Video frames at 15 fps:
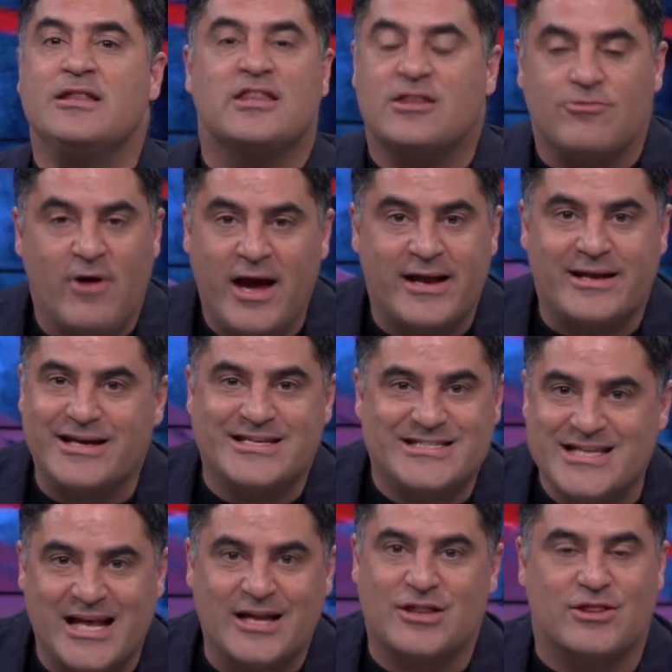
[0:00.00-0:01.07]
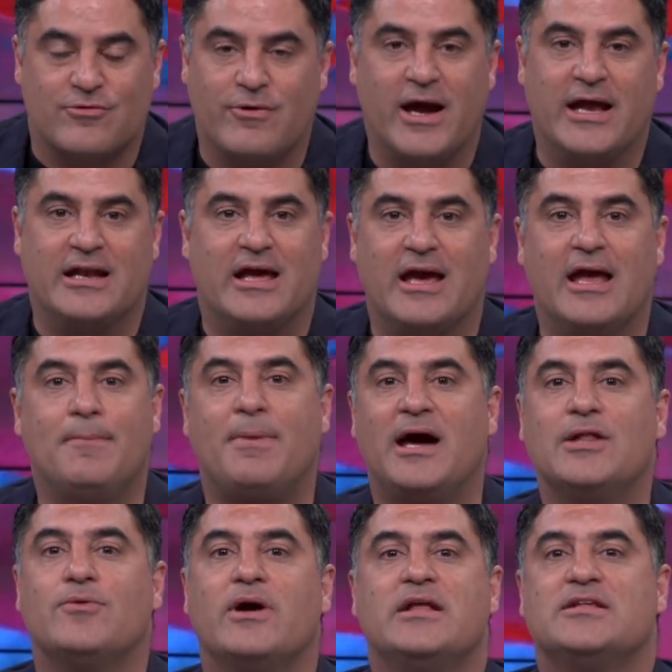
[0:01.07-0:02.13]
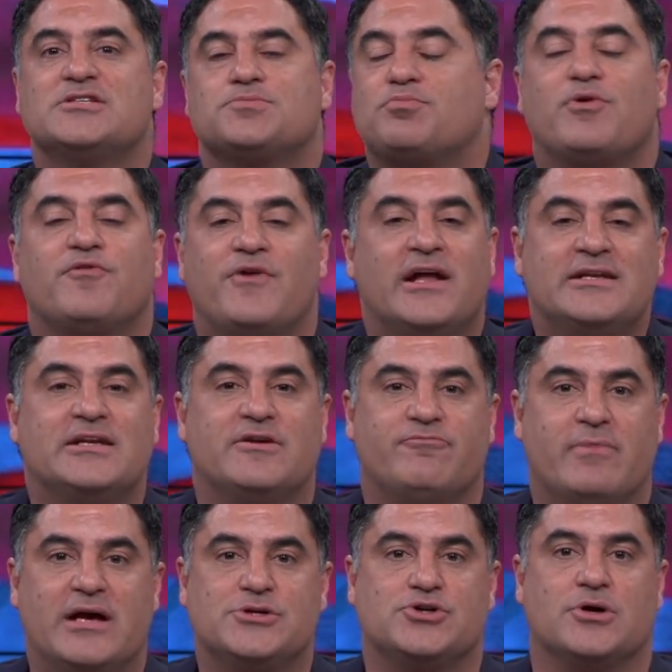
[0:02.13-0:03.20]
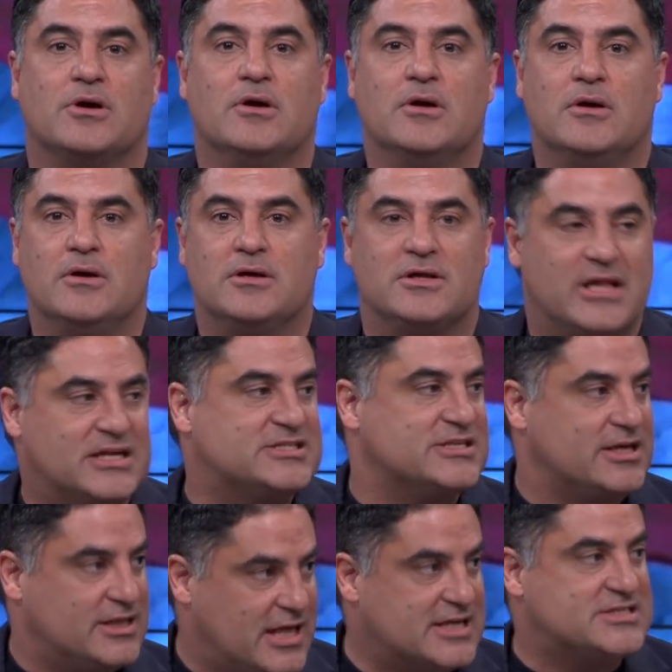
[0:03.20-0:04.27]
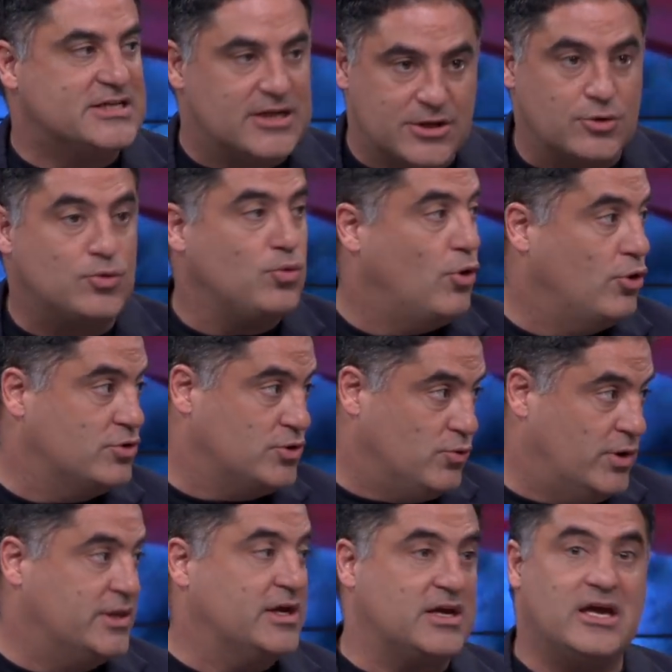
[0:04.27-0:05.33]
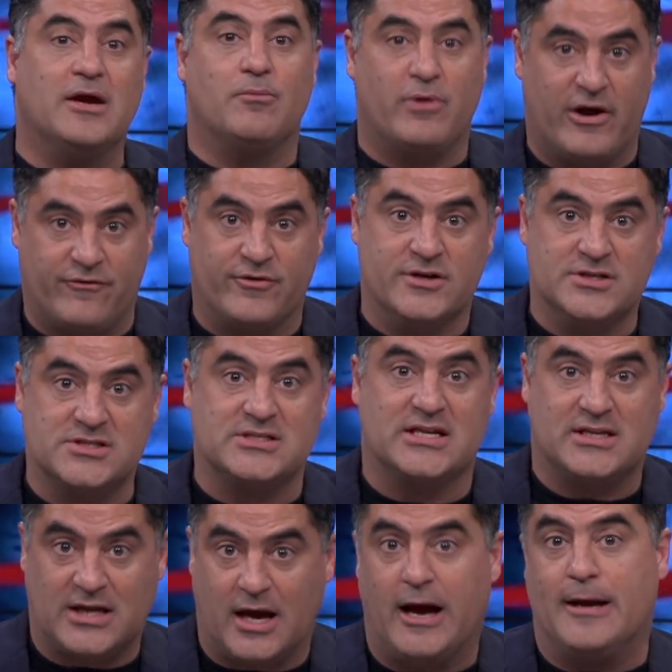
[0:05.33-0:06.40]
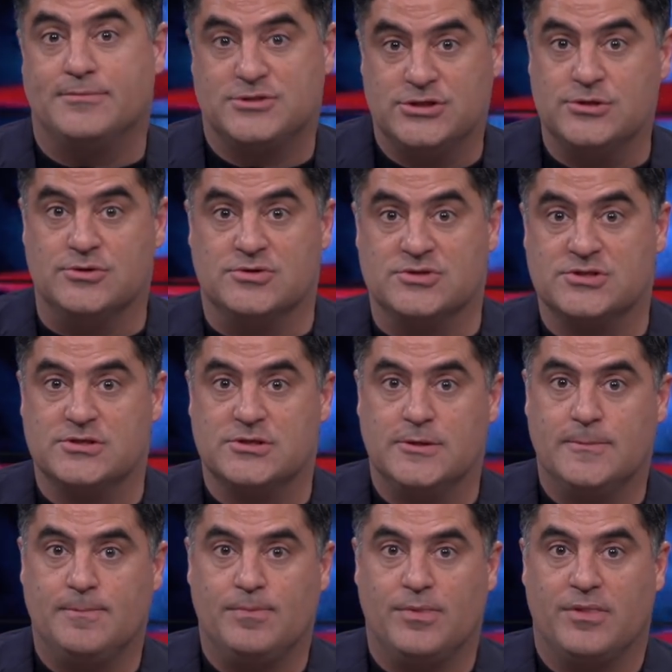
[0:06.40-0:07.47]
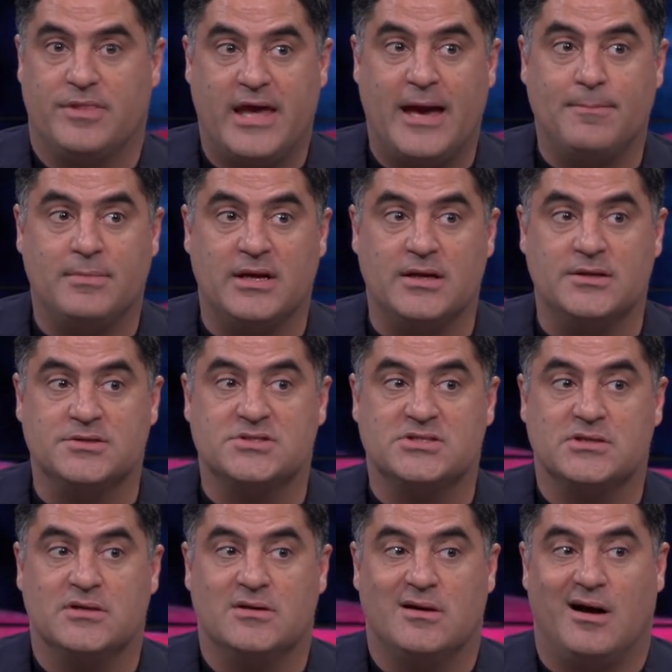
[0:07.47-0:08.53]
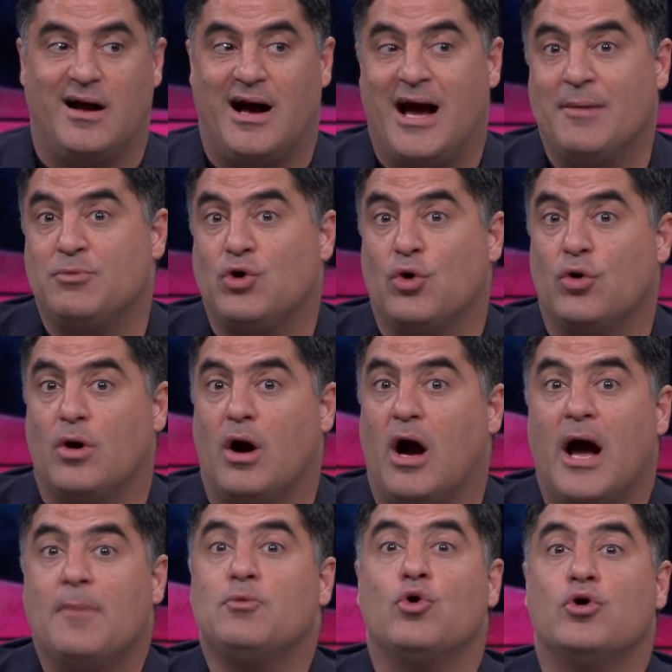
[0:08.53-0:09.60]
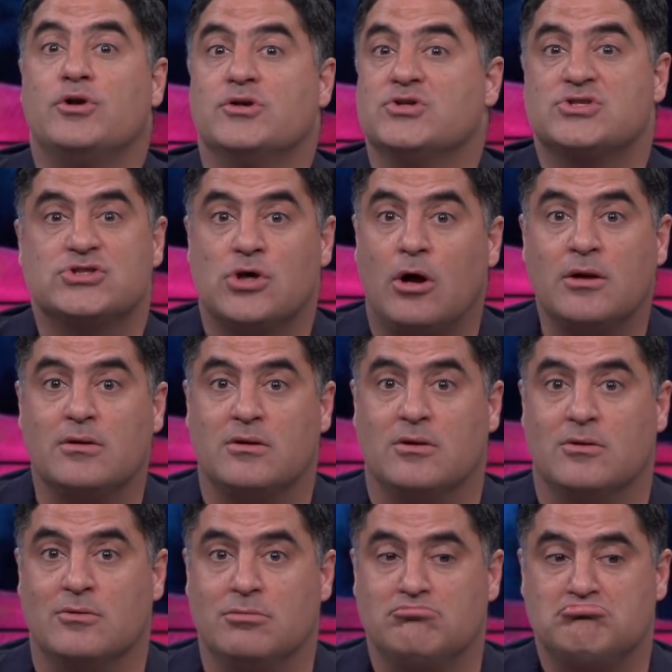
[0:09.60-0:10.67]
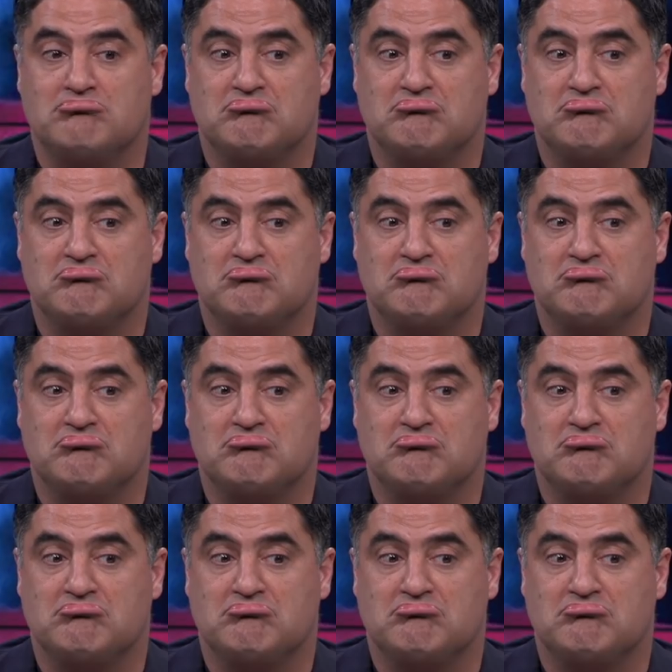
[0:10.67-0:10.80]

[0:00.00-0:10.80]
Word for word: a threat, it's not a threat. And by the way, this preventative measure, that's that's another quote, the one that Kim referenced that the cops used. That means hey, I'm going I'm going to assault you